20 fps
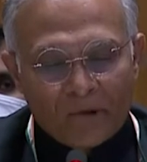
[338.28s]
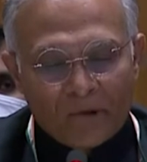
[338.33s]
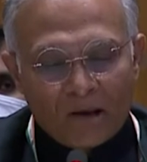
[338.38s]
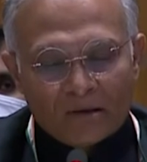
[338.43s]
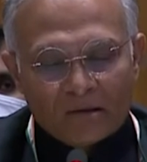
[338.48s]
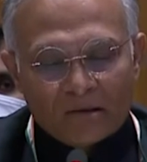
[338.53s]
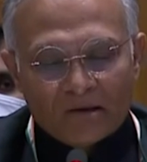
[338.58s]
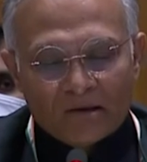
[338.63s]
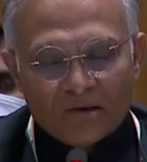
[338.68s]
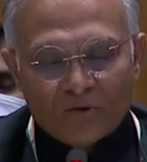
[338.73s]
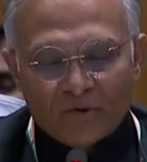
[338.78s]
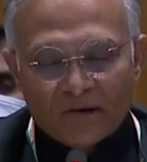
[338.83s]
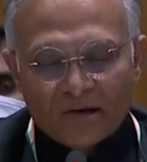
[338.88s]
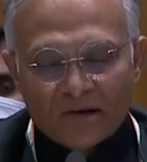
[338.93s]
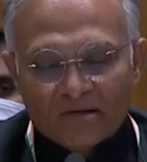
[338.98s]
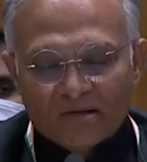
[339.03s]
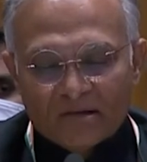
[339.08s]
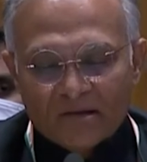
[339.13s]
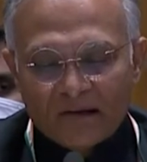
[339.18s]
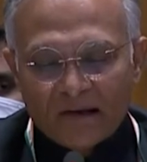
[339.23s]
The
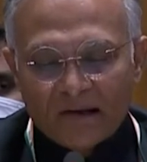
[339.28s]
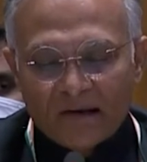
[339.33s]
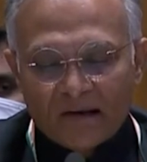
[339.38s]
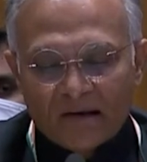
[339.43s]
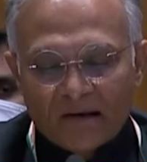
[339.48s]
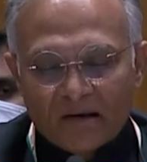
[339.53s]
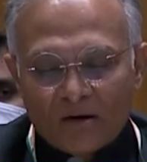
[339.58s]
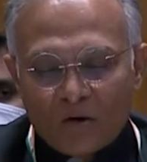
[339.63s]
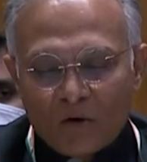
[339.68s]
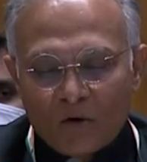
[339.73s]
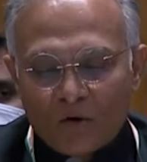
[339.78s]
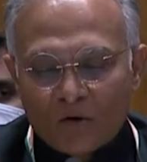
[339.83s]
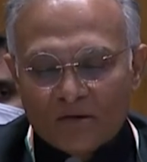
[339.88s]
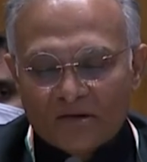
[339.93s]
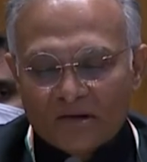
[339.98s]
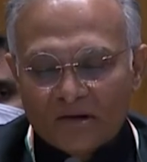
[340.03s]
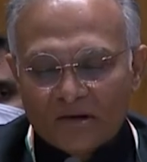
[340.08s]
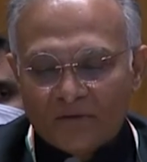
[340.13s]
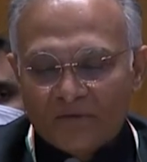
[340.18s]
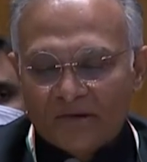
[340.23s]
unit's decade-long
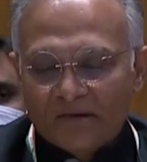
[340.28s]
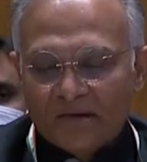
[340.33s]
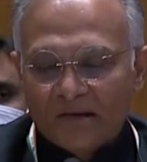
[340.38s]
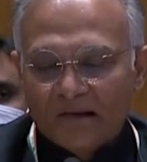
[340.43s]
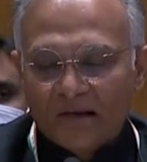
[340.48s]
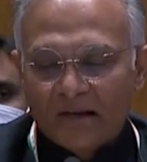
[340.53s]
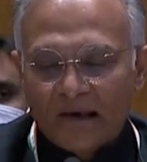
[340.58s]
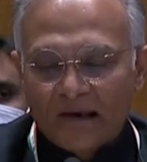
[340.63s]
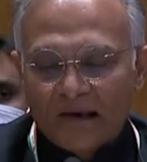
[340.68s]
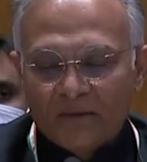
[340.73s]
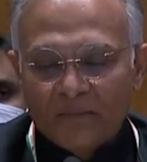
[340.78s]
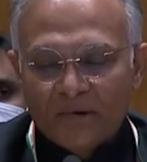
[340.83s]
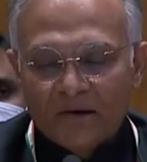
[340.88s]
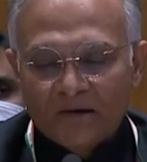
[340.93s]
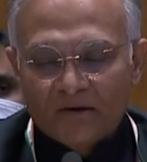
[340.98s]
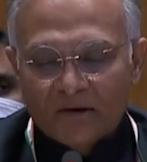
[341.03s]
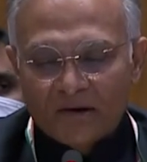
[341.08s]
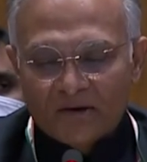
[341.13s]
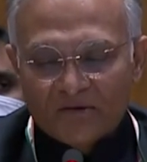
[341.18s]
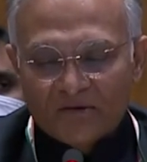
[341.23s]
service in
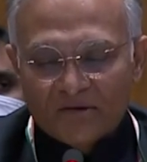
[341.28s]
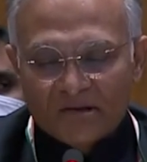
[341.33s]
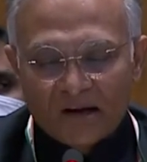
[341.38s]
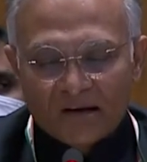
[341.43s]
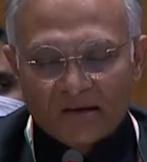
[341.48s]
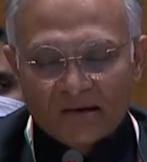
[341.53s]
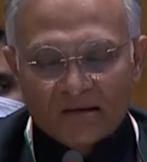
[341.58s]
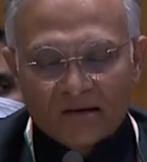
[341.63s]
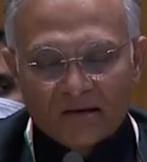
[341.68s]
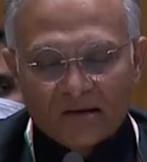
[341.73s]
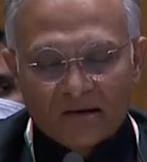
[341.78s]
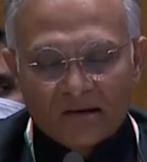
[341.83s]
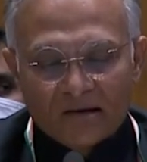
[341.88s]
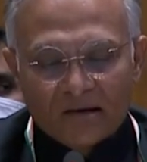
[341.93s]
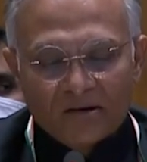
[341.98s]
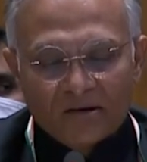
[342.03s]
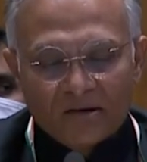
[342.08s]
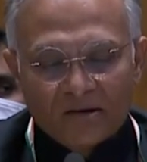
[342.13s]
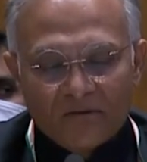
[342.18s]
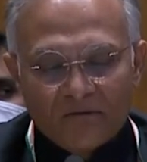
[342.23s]
Liberia resulted in a
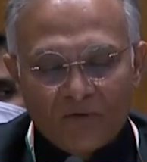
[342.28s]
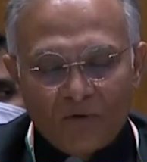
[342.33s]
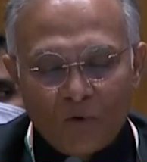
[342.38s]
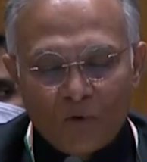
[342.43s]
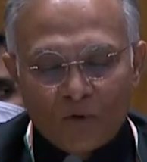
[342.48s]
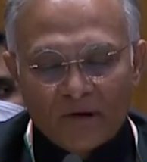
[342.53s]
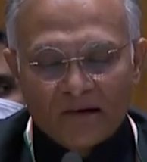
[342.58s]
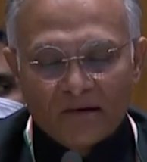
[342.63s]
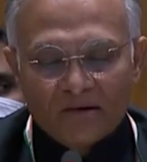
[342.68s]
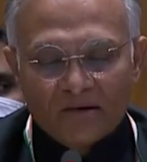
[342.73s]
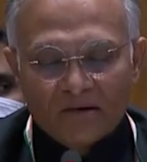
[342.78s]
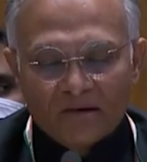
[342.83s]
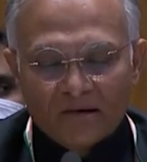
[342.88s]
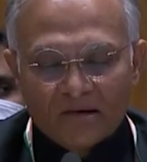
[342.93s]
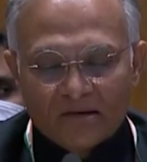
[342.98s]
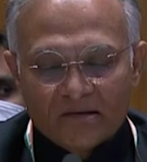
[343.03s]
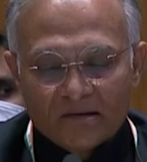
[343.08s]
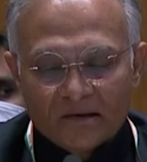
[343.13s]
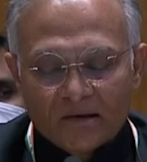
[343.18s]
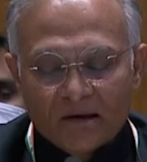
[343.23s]
threefold
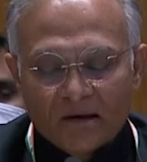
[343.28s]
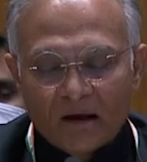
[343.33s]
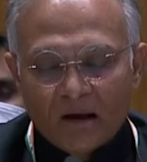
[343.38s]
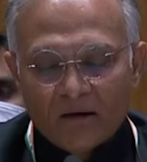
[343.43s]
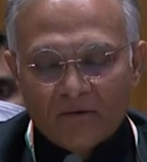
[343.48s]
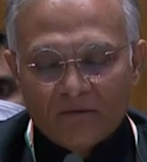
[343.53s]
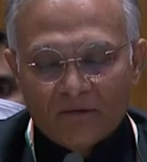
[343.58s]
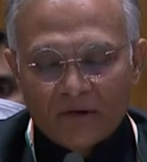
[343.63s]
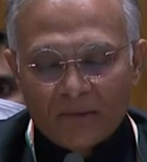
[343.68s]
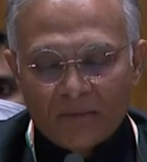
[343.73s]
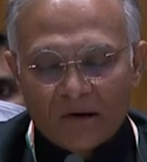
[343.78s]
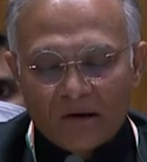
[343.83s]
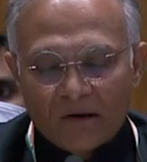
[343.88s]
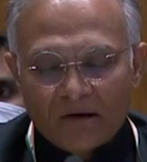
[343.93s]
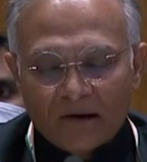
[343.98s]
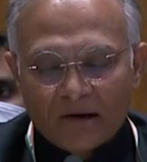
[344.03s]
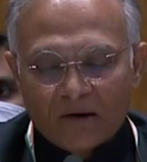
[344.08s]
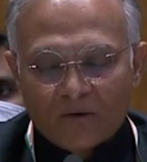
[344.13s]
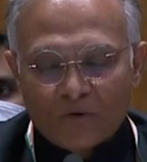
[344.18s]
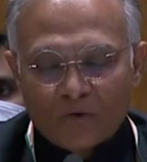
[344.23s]
increase in female
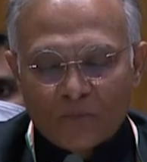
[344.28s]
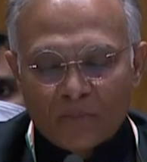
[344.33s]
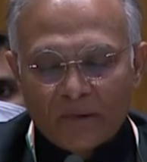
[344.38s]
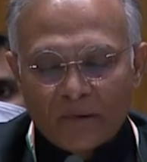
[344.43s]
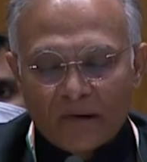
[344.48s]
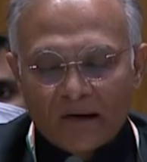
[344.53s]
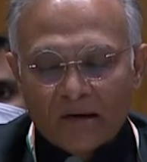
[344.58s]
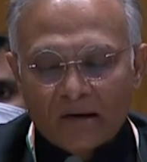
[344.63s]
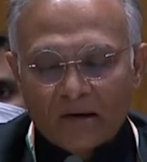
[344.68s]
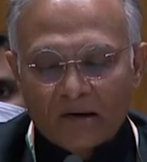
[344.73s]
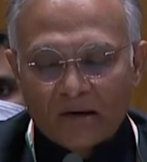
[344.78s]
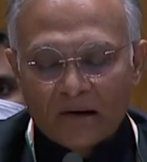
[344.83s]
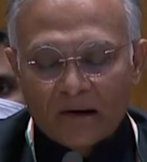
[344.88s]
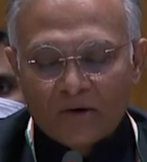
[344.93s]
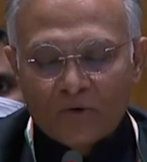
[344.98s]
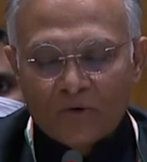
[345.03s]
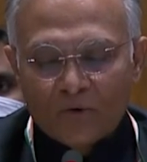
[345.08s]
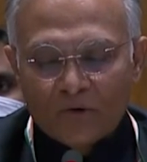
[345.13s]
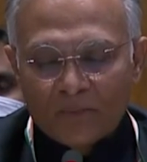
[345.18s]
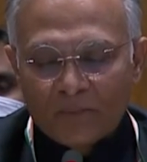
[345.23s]

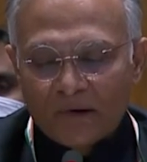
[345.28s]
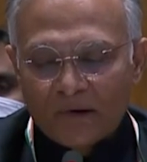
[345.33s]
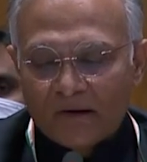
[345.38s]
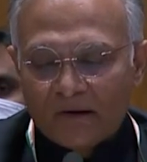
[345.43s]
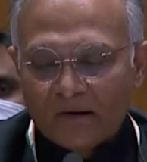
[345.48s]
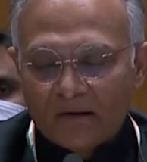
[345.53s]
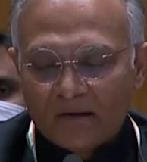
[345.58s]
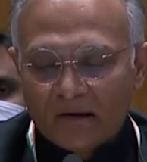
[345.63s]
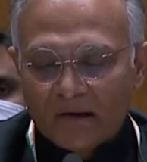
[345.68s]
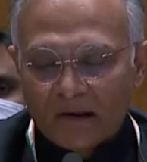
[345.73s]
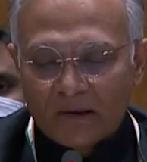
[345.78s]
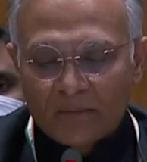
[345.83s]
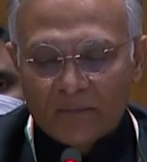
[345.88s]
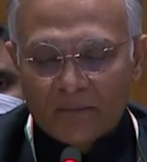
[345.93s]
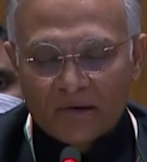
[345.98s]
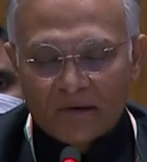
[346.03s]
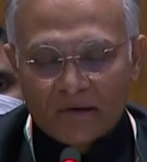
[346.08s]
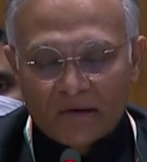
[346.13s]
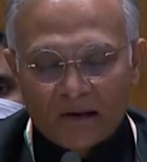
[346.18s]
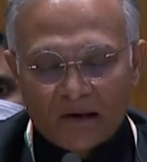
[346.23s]
recruitment in the
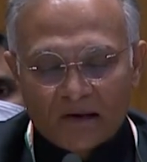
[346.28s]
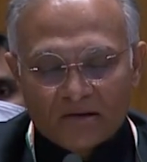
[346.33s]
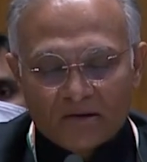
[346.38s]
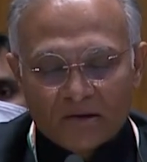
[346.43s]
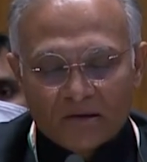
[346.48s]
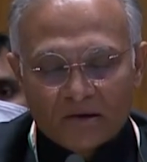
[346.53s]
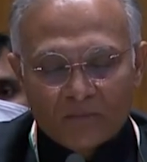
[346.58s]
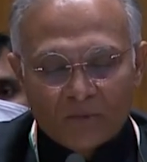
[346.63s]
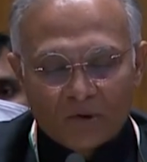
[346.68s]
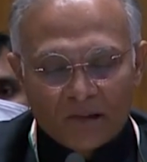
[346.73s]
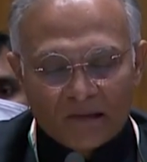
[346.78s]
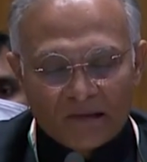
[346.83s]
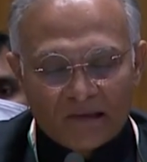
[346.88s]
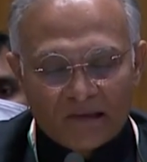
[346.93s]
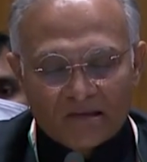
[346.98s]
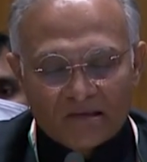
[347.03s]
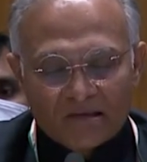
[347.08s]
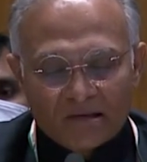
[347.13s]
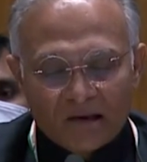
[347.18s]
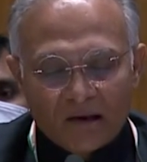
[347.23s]
Liberian National
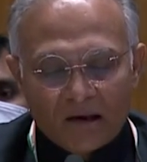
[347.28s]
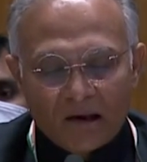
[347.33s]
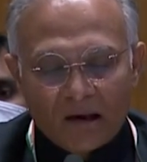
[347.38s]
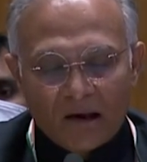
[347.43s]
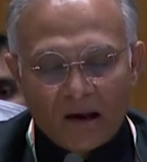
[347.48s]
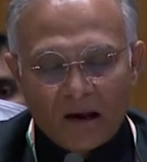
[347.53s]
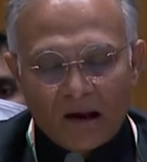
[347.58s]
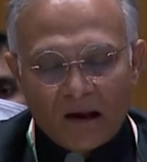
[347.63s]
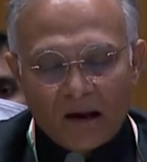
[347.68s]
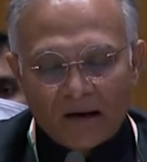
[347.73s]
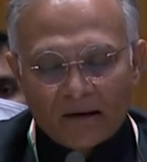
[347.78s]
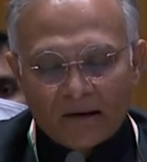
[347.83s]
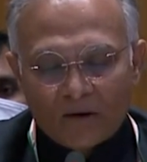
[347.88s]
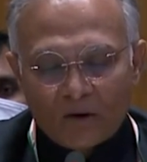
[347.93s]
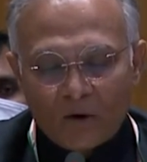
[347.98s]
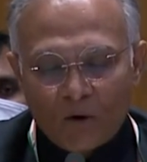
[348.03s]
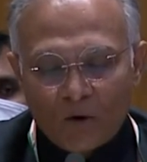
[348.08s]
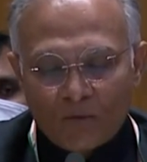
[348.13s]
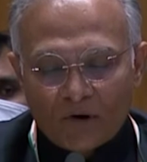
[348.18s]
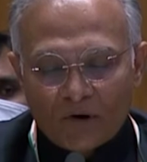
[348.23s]
Police and an
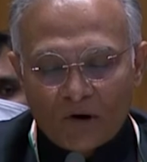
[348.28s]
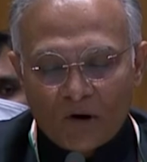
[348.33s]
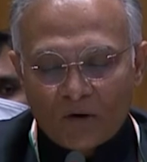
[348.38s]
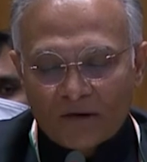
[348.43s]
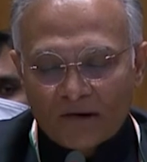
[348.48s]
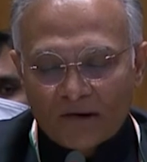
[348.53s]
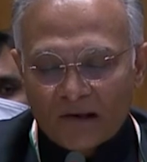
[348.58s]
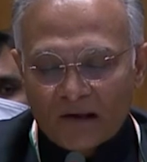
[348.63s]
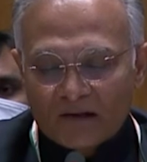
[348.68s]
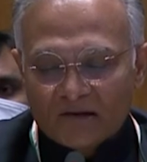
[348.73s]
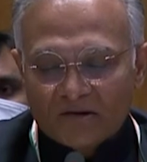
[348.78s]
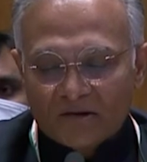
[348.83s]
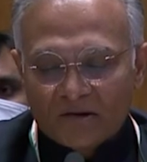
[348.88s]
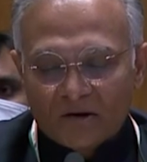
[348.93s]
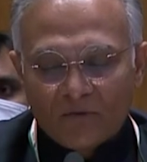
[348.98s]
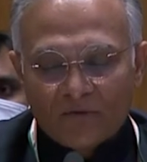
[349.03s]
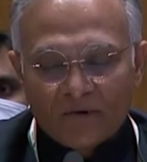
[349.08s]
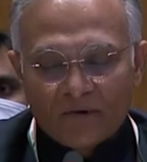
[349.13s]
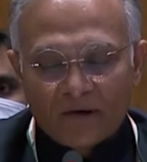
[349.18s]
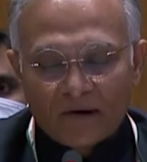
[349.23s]
overall reduction
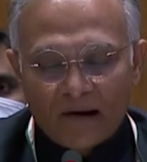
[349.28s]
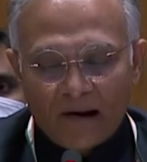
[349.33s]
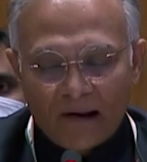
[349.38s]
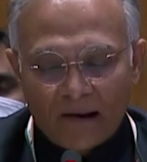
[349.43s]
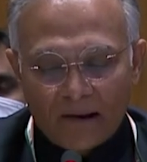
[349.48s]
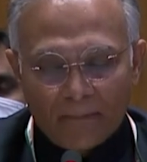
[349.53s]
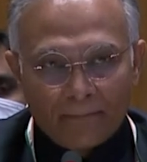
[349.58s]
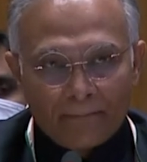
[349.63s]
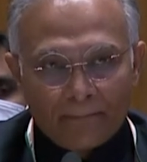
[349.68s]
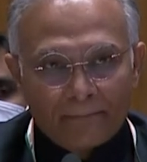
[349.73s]
of crime.